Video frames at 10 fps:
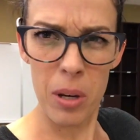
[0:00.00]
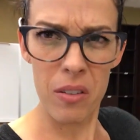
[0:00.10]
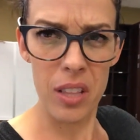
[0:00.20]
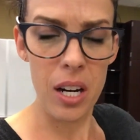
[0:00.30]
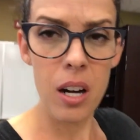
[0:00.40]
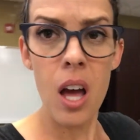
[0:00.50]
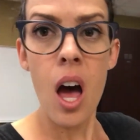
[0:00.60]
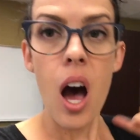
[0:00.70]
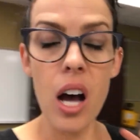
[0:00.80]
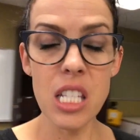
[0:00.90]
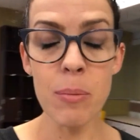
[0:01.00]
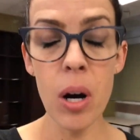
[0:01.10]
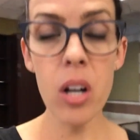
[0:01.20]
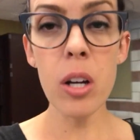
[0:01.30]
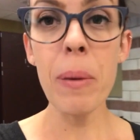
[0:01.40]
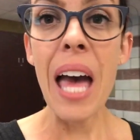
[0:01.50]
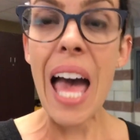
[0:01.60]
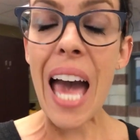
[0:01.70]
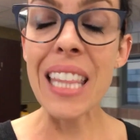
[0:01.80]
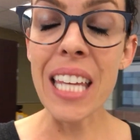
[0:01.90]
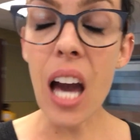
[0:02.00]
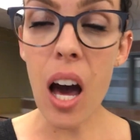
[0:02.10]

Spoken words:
be over there, a small group. And the